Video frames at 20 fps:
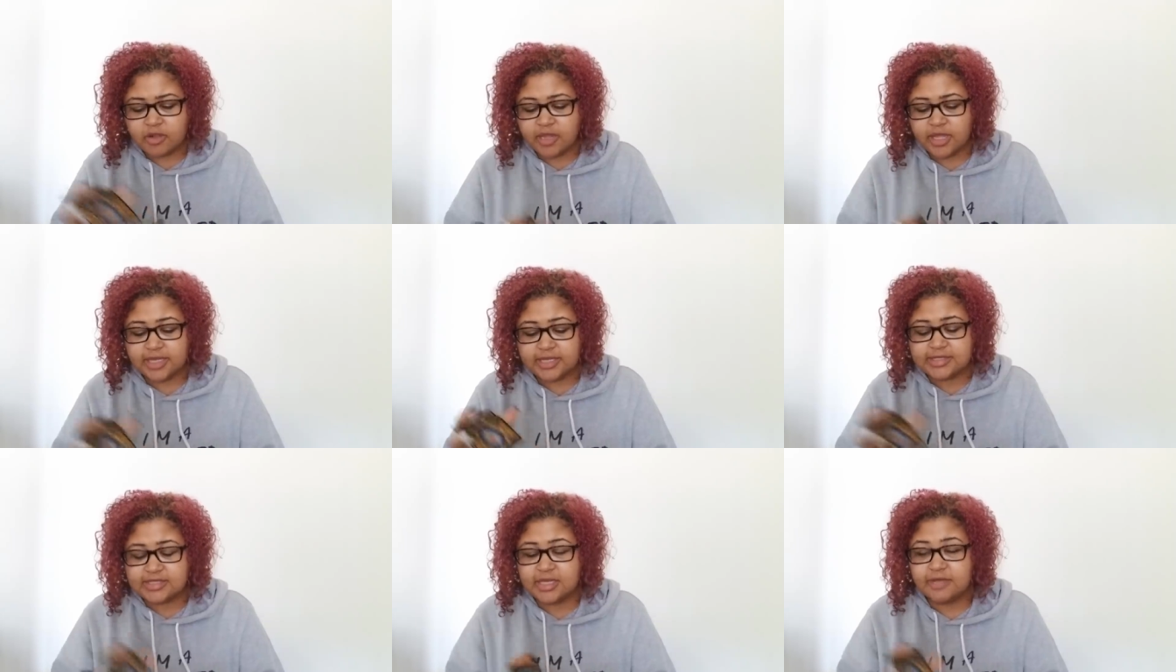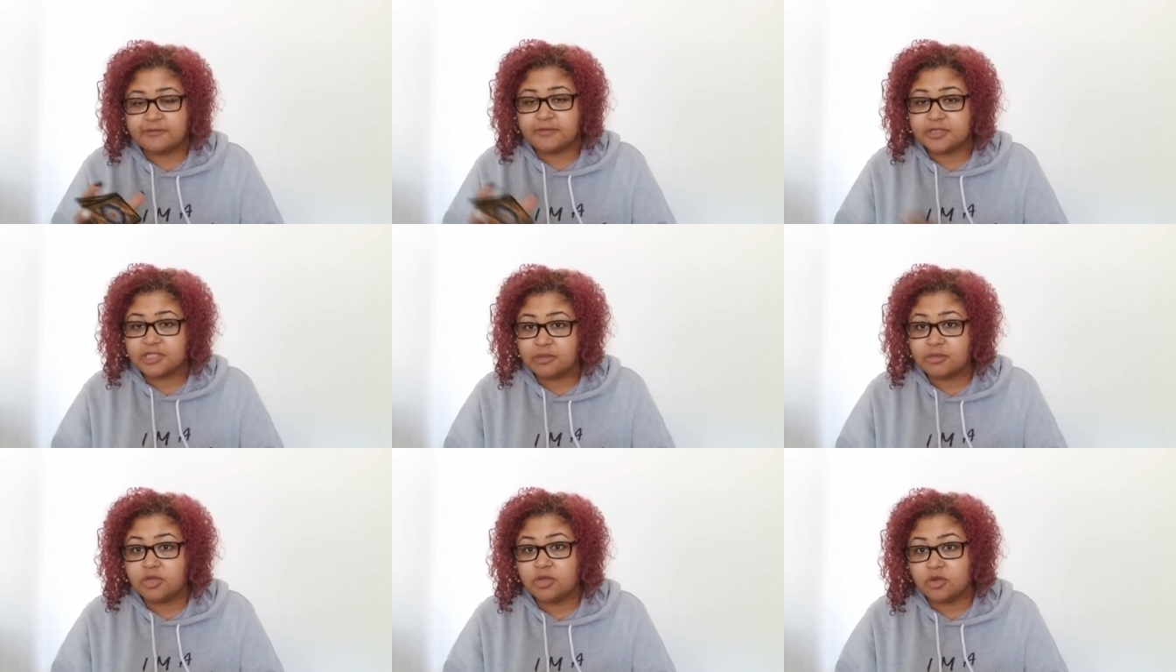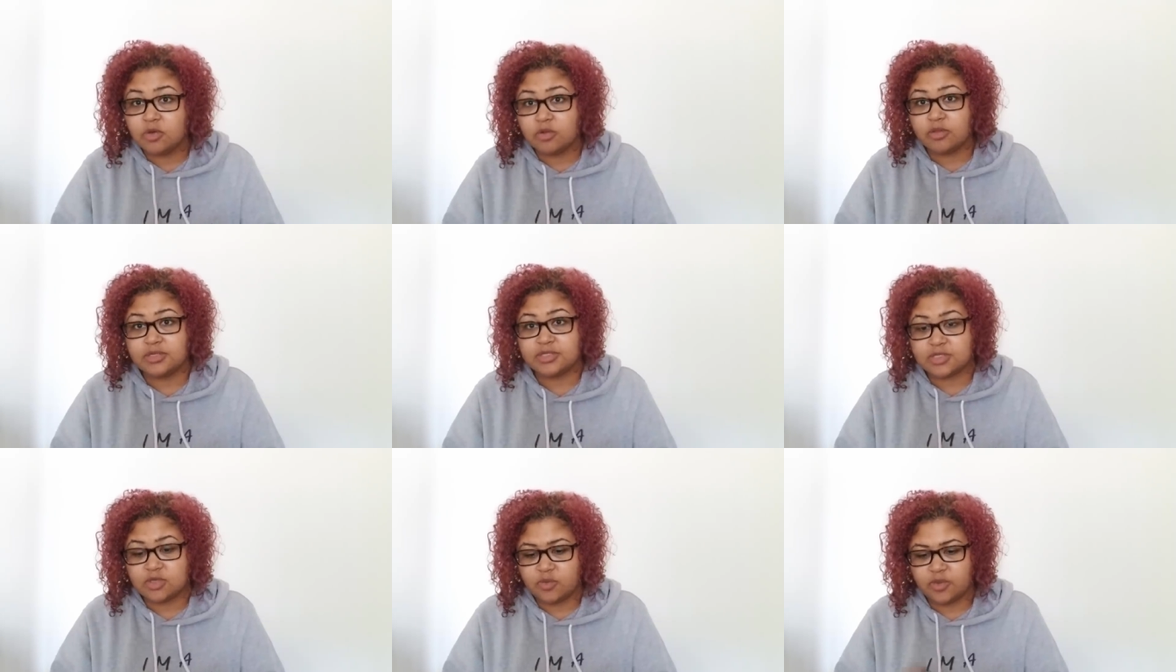like I said, for some of you, you're
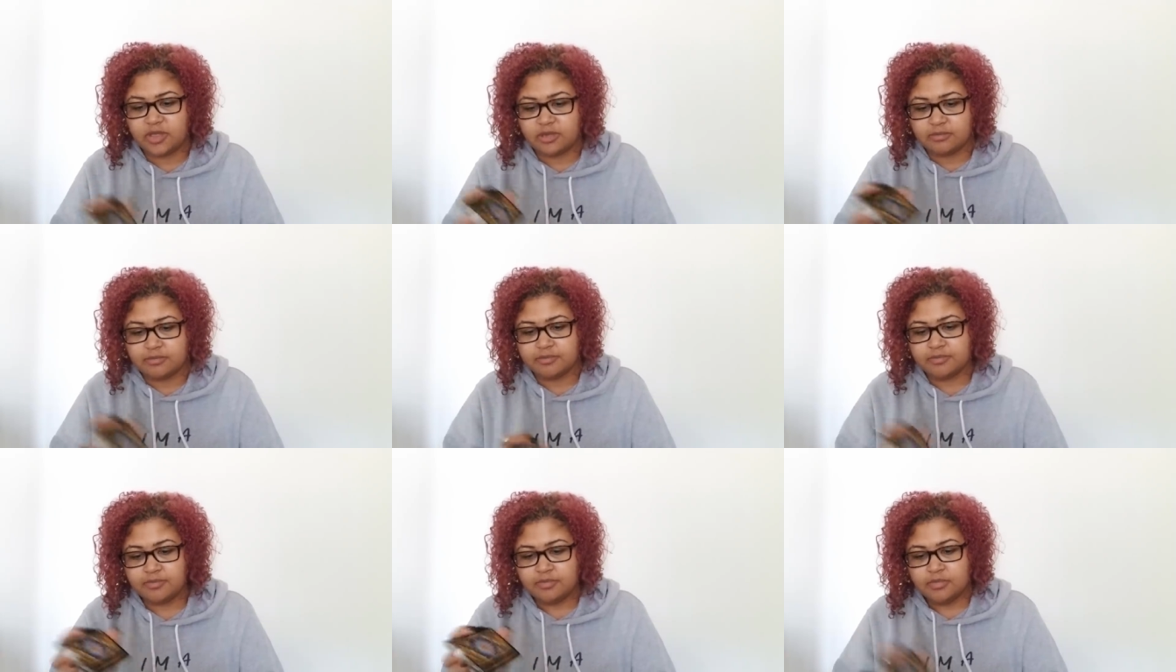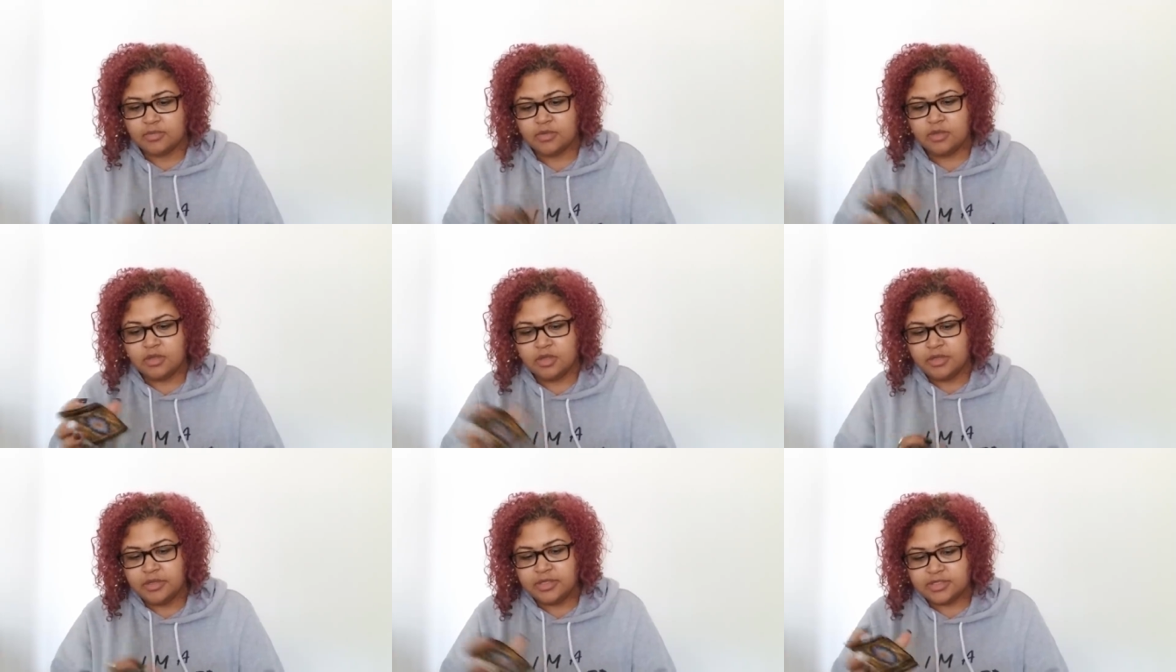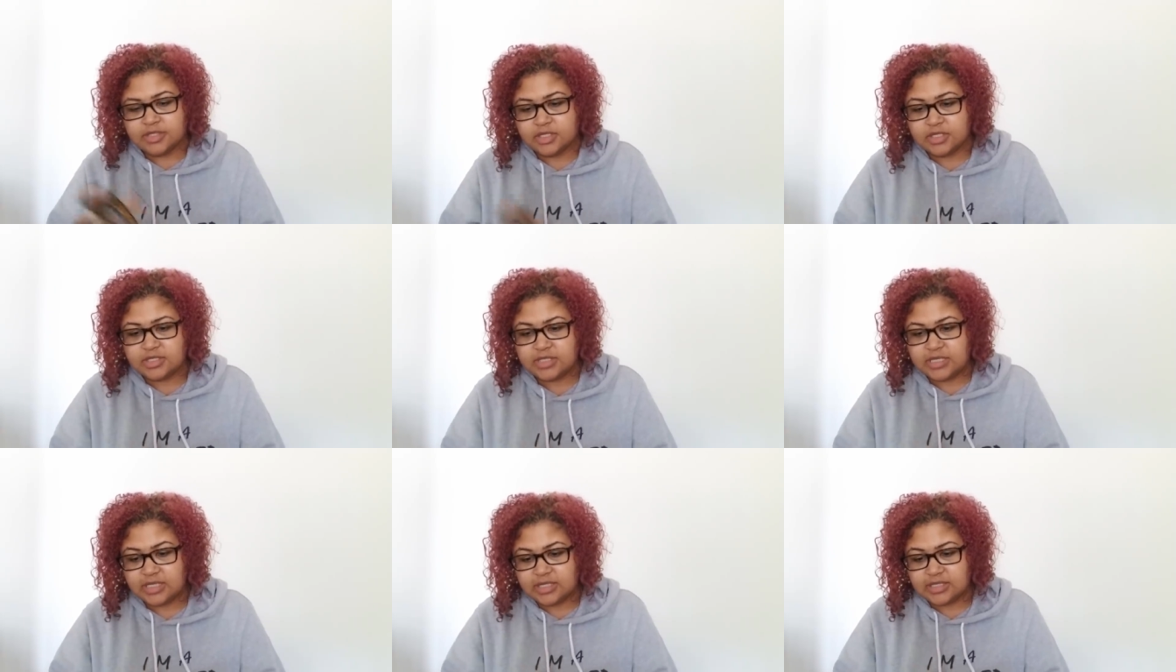this queen. So
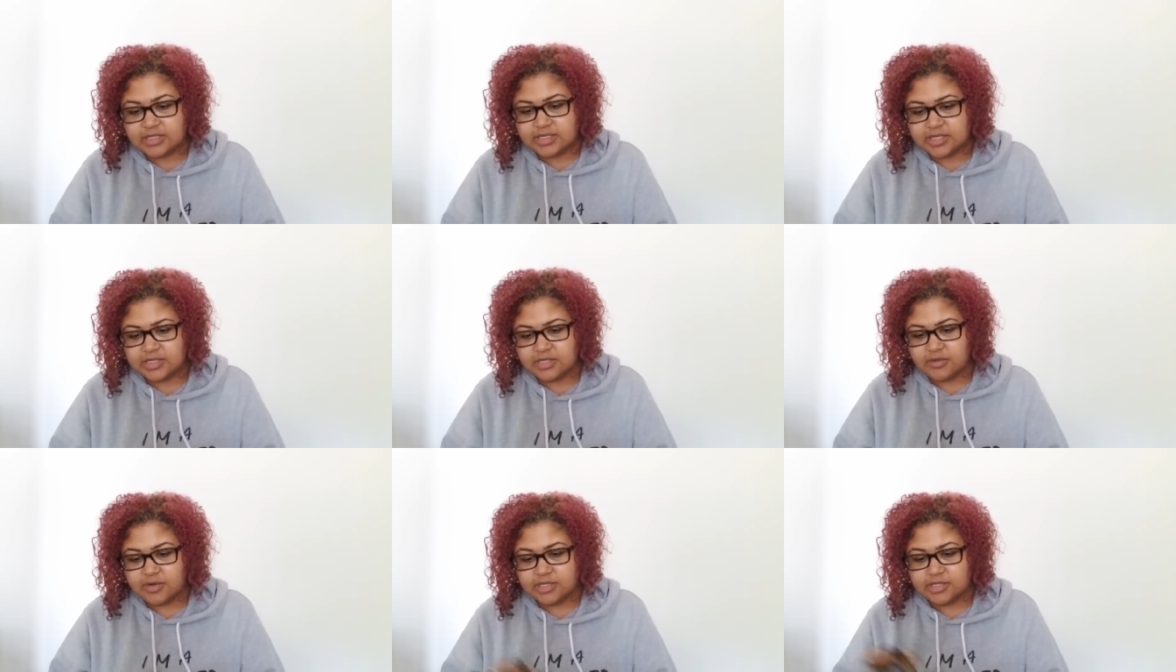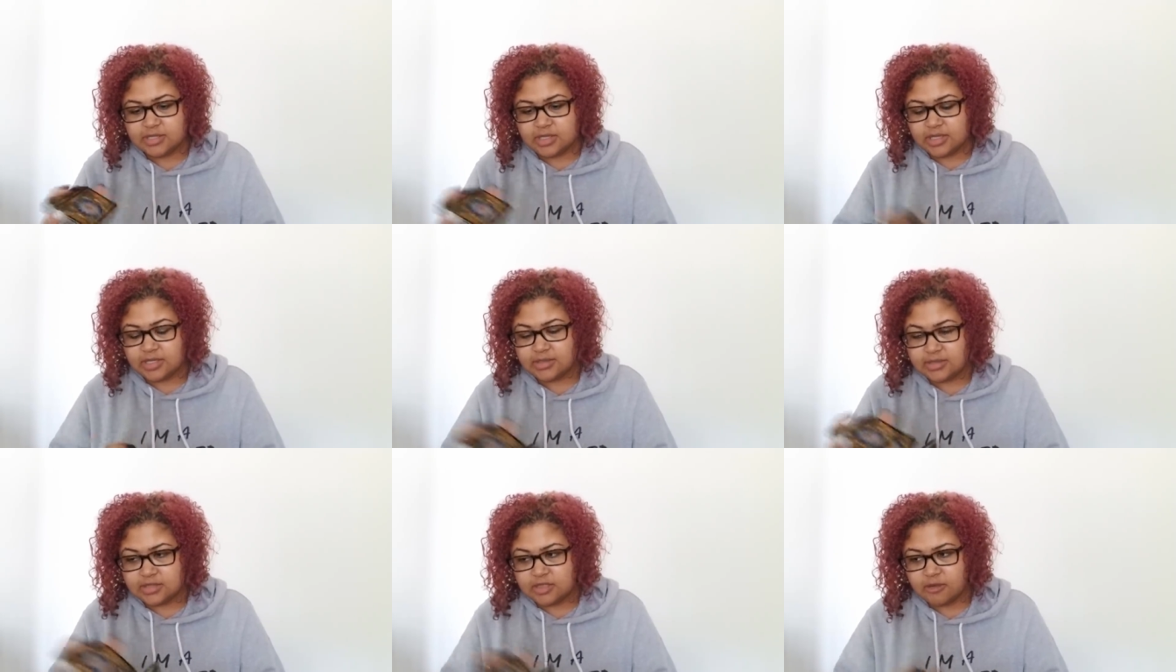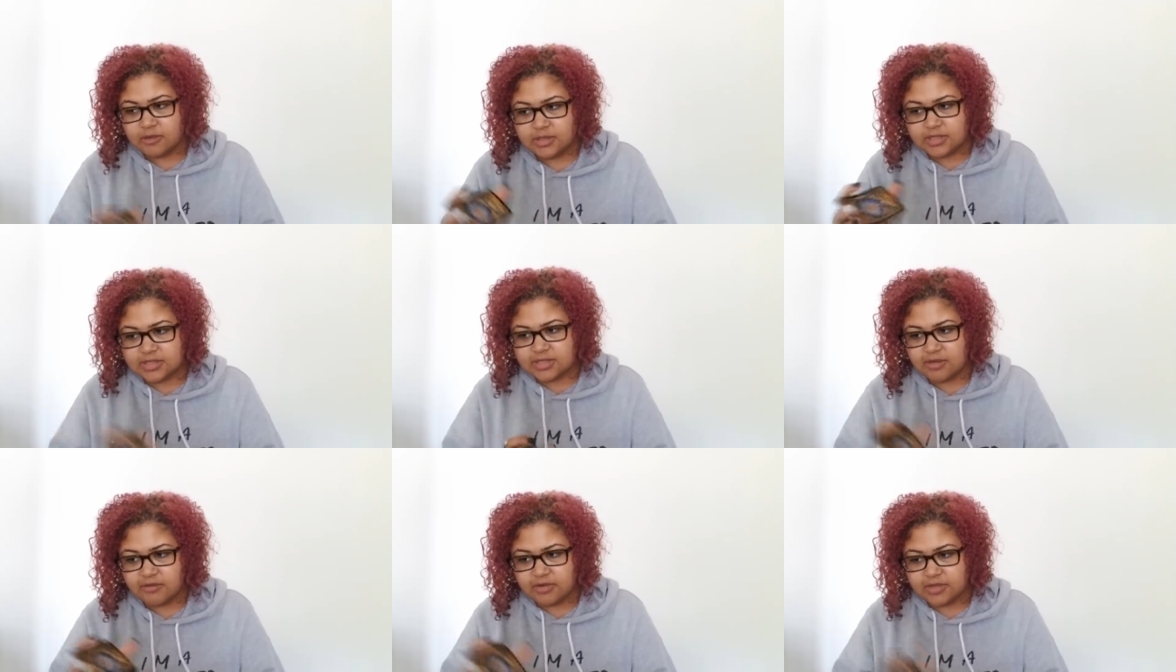just take this as it resonates. Tell me about
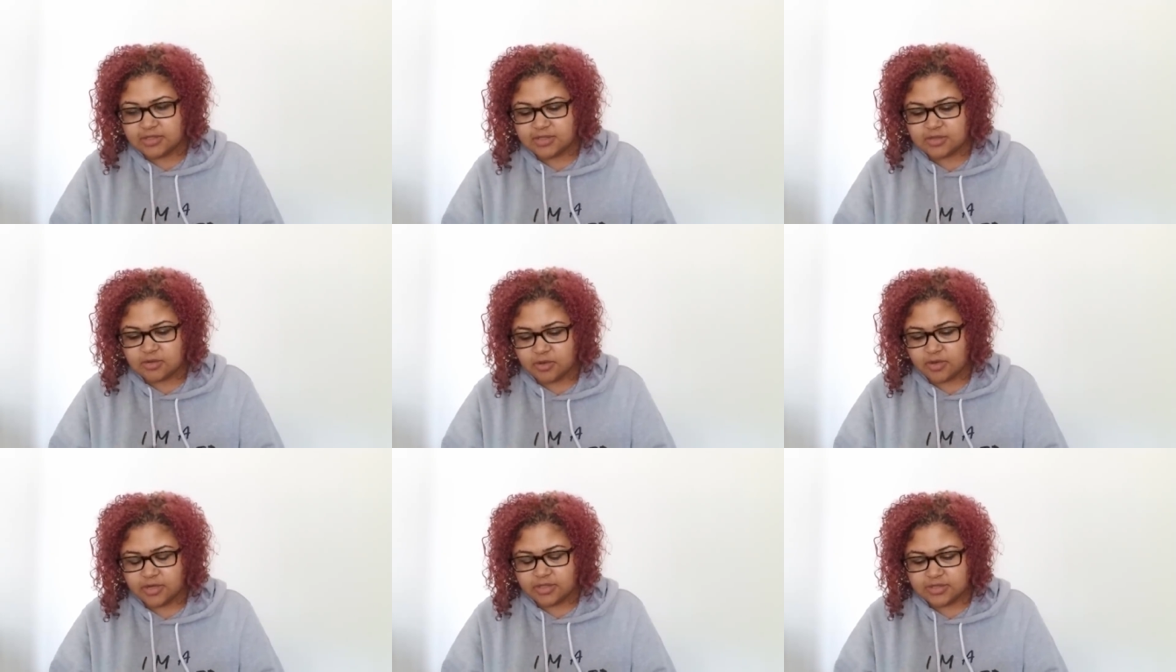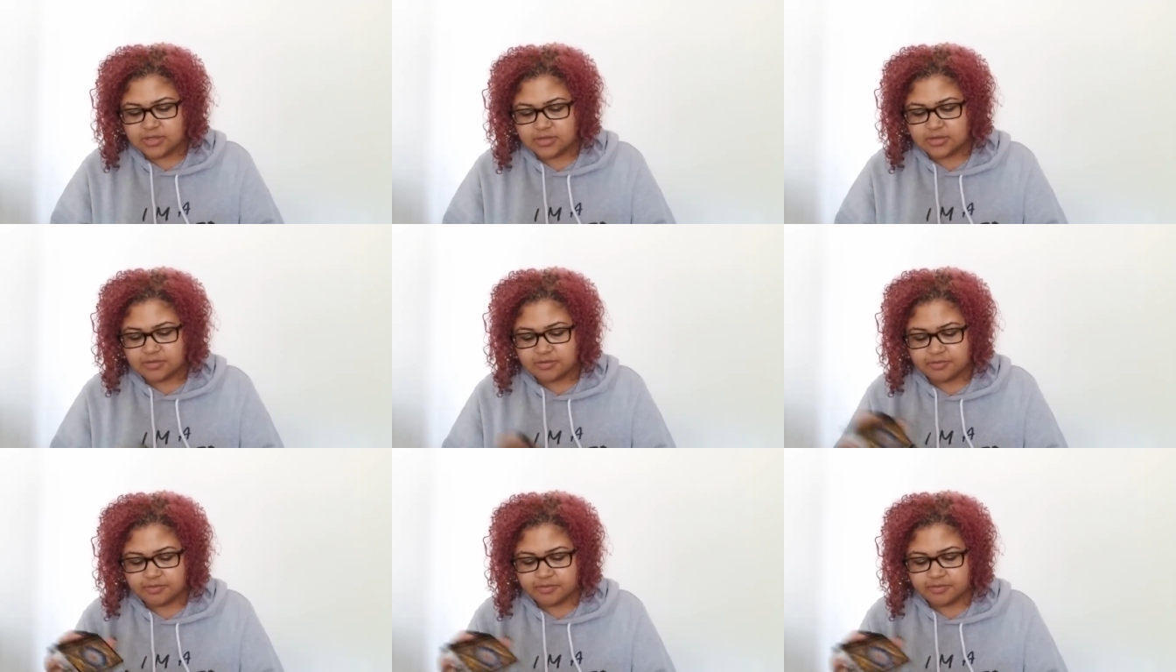the Seven of Swords.